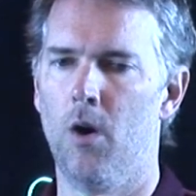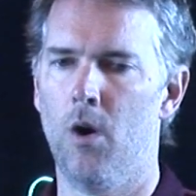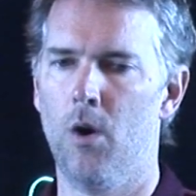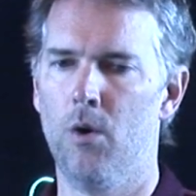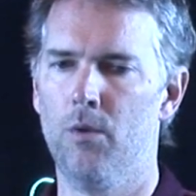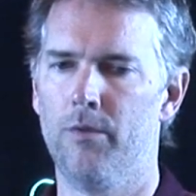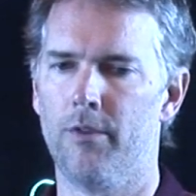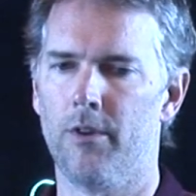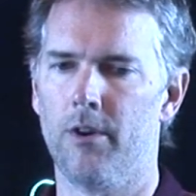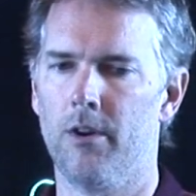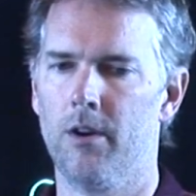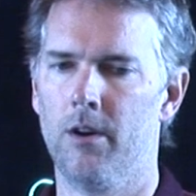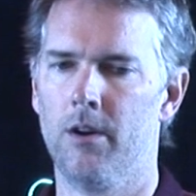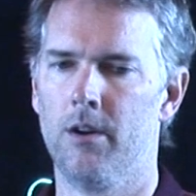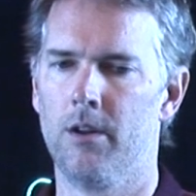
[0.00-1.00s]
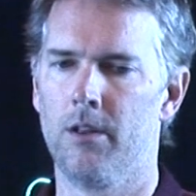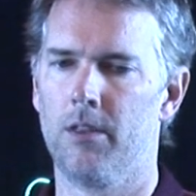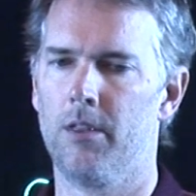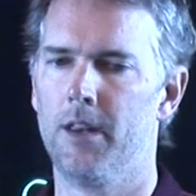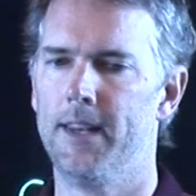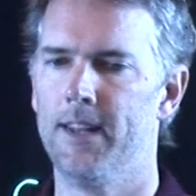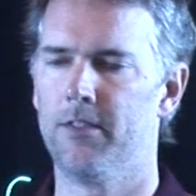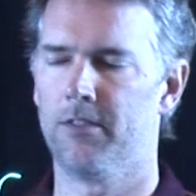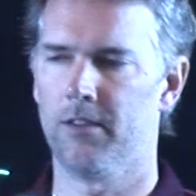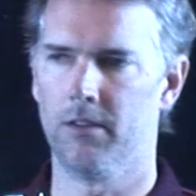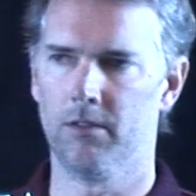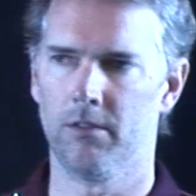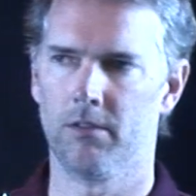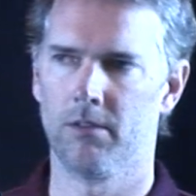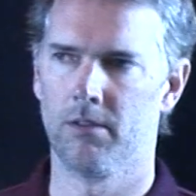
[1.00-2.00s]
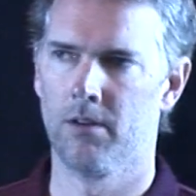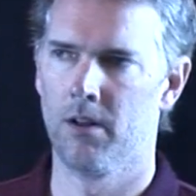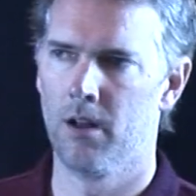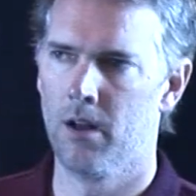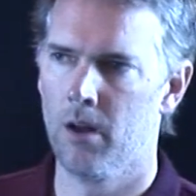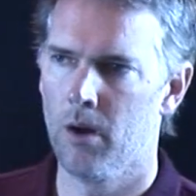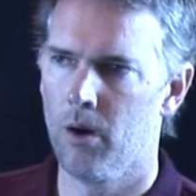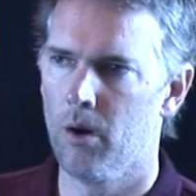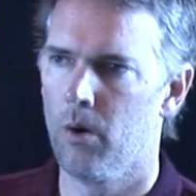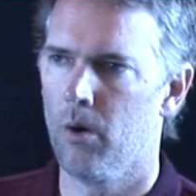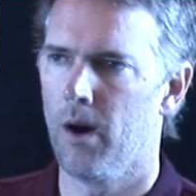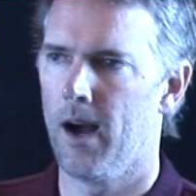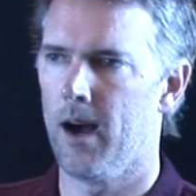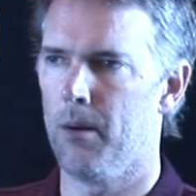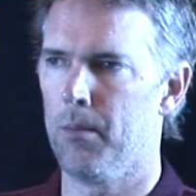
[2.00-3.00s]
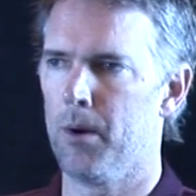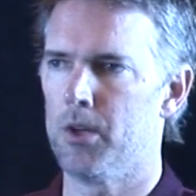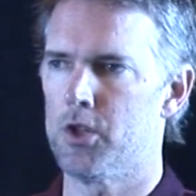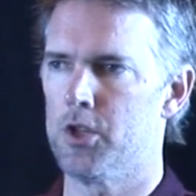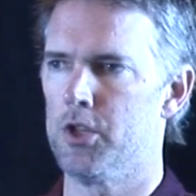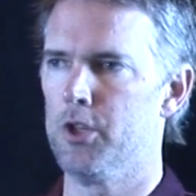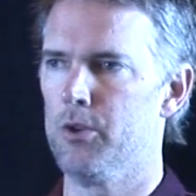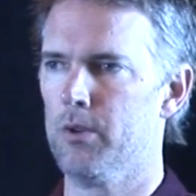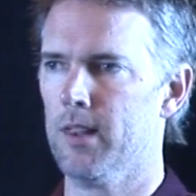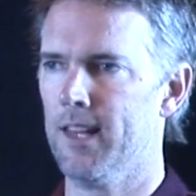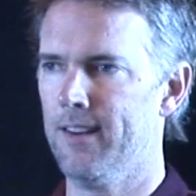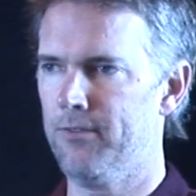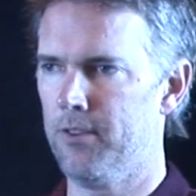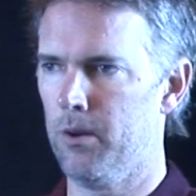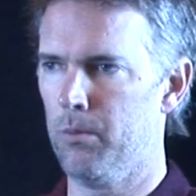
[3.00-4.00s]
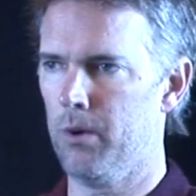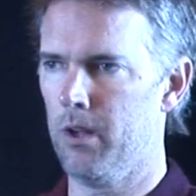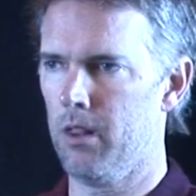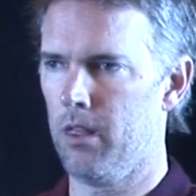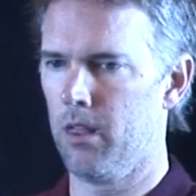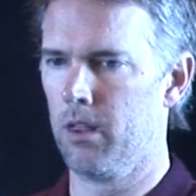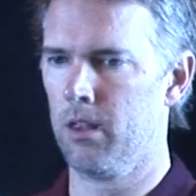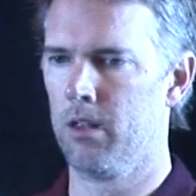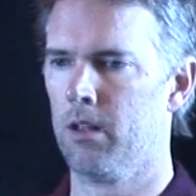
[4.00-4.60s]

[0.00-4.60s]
over the distance. How much do you lift it with?